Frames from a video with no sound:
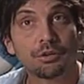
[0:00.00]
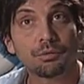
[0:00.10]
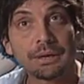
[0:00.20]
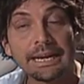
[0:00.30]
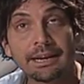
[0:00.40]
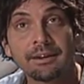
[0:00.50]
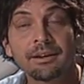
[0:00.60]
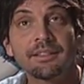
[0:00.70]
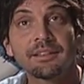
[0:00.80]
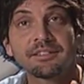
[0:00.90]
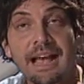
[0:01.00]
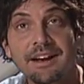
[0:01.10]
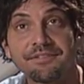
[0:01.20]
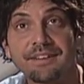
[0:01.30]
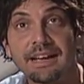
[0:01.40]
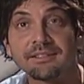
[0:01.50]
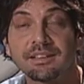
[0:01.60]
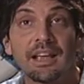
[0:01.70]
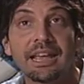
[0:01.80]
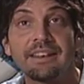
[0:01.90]
read the side effects
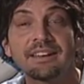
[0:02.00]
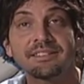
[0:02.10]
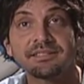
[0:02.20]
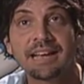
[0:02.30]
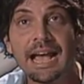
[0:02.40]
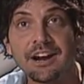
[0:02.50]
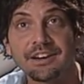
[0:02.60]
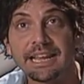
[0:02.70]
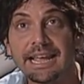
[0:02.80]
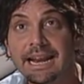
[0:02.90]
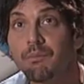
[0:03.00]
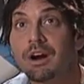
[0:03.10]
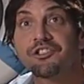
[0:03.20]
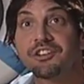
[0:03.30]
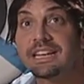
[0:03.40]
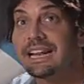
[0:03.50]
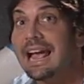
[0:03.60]
in its entirety, and I want you to get